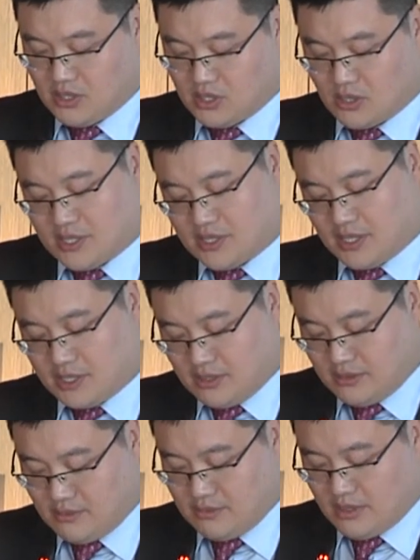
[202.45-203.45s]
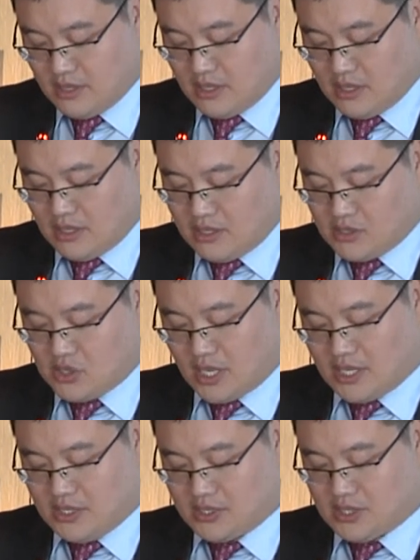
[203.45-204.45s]
So I think
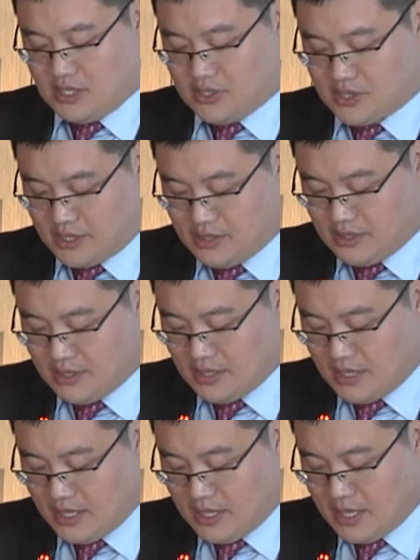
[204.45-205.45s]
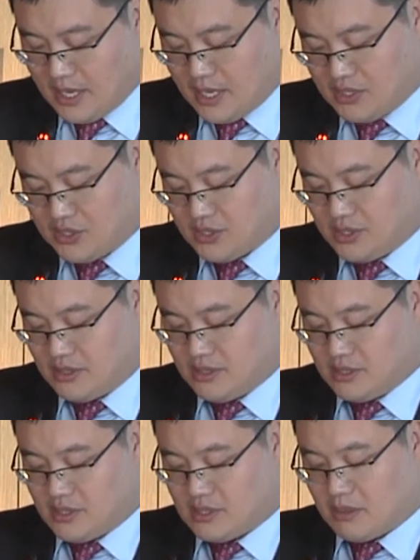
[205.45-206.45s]
Chinese leasing is
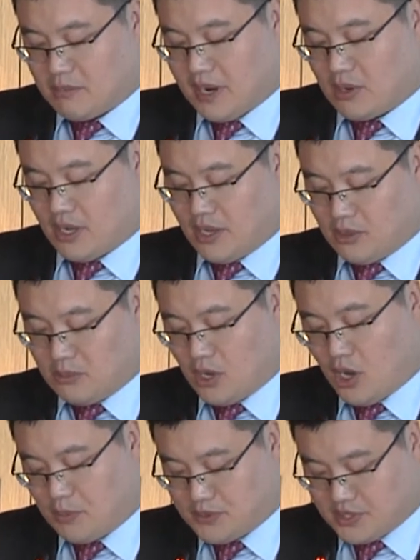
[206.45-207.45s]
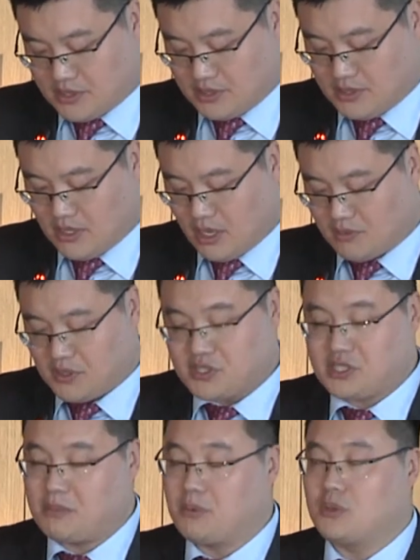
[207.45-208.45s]
the parallel option of the
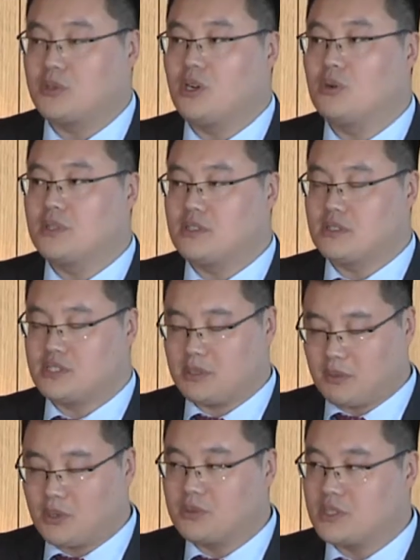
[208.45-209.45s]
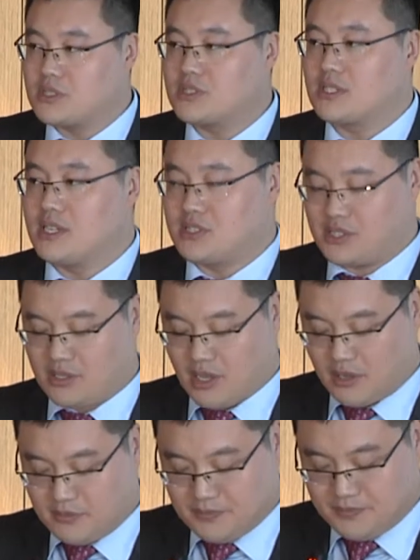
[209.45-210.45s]
ship owners list now.